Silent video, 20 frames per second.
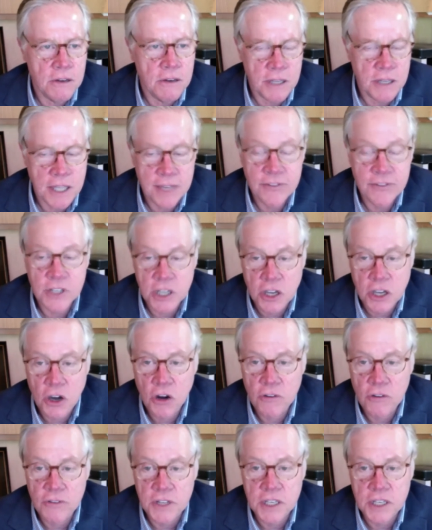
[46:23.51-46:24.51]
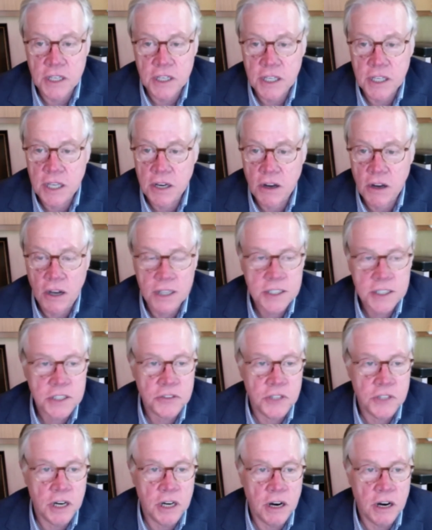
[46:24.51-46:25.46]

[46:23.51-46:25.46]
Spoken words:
given COVID in Austria?